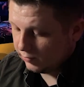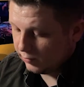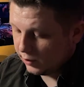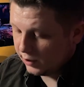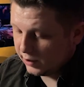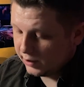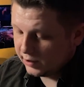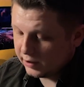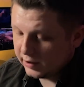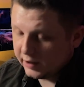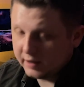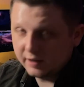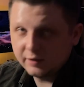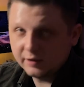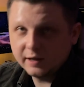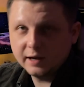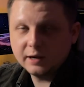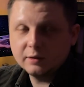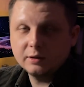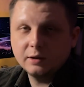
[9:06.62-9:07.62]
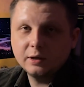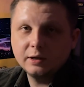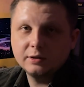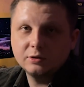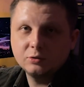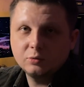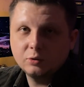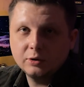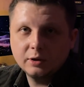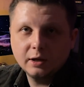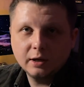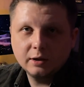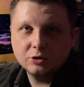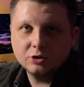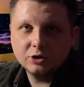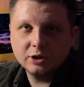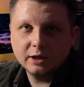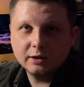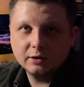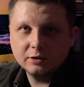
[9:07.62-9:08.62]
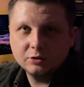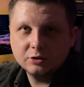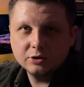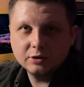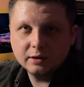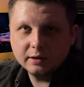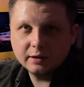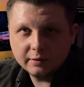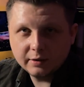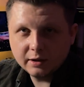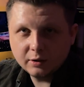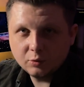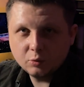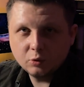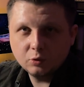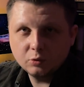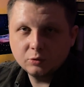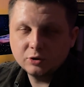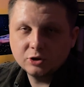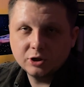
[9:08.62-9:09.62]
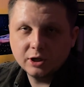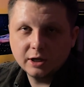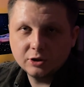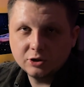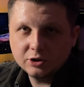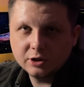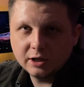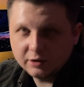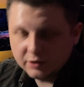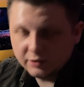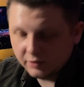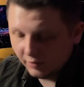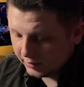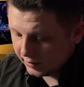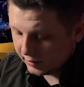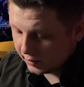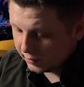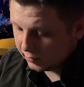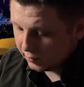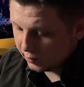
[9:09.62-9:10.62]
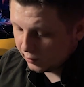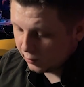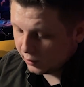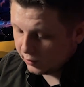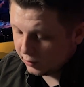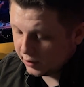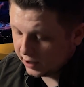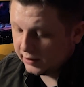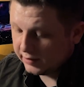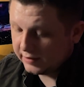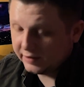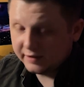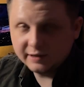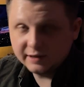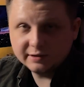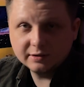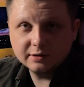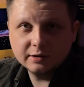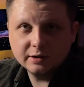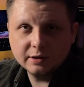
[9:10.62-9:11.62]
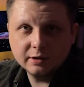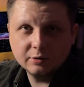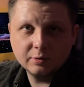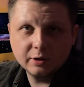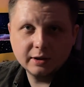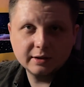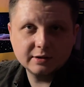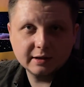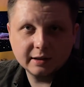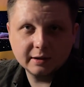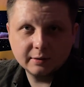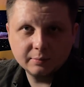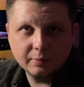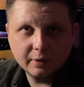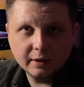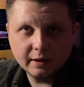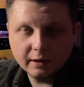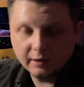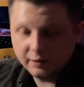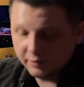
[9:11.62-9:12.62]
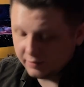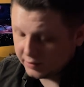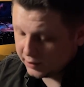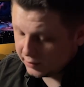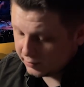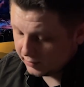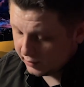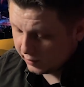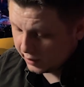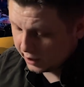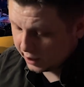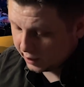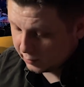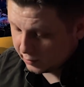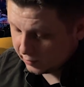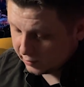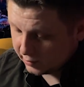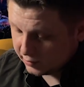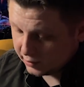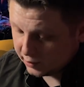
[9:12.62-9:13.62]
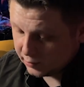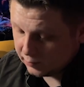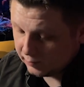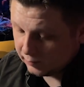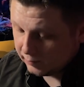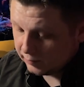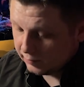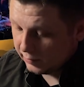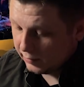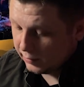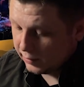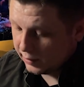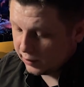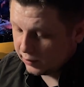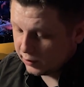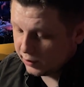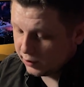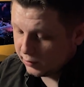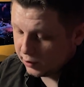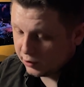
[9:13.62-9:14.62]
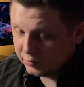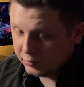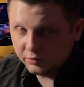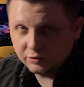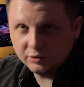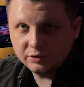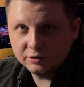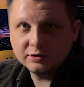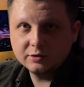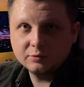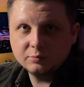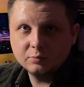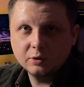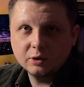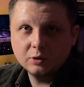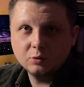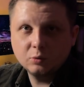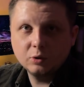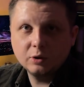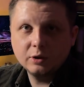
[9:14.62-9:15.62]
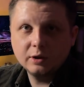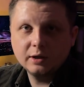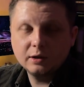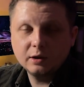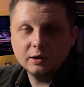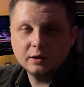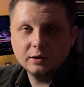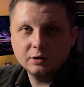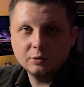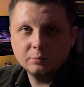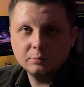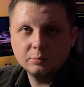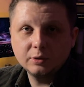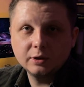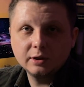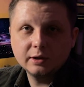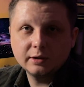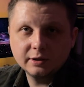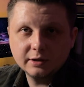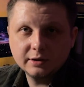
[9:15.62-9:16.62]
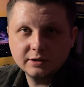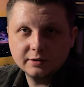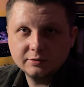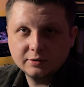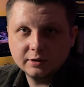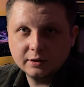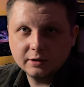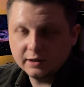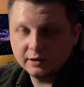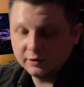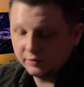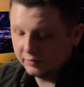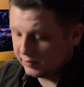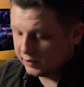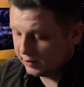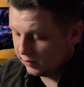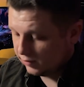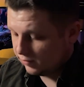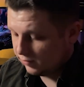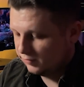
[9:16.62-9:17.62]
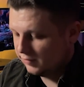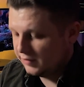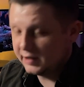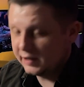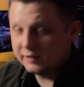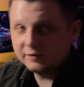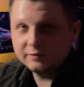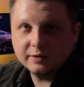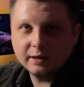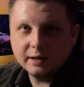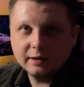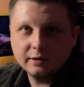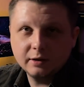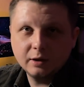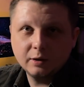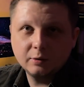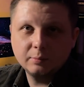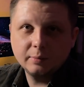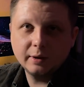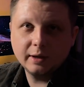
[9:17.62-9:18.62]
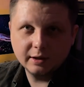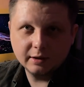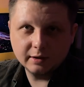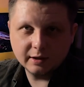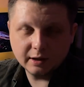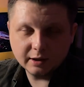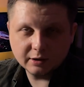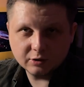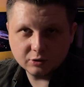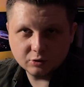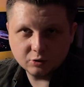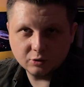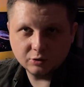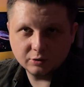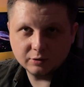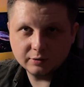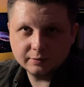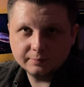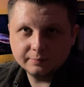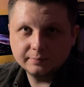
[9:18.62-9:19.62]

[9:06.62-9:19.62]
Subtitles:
way, our outlines will not change, they won't change color, we won't accidentally erase them, nothing will happen to them. In other words, we are working on a completely different layer that does not affect our main layer at all.